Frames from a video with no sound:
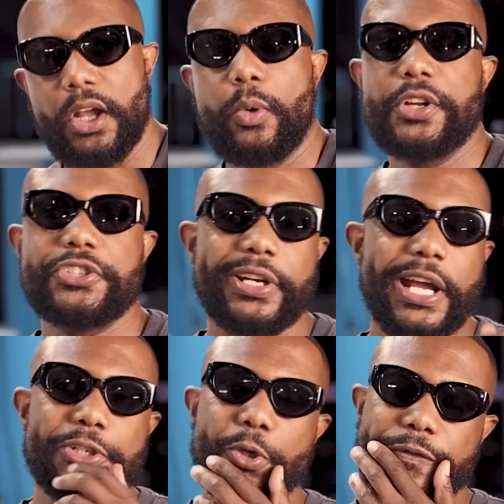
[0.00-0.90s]
what should
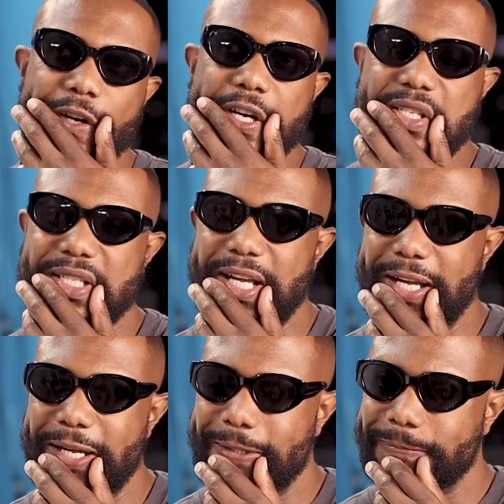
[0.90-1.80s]
I do first.
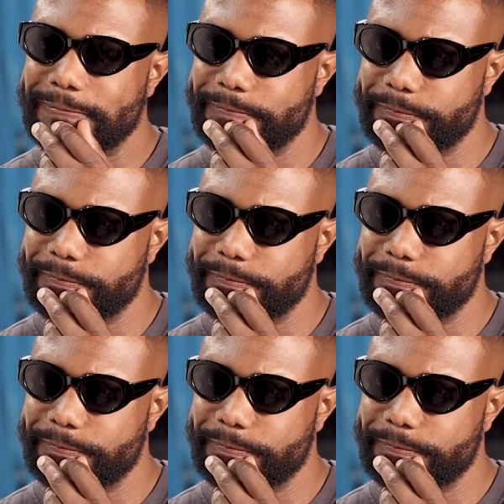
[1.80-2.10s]
Um,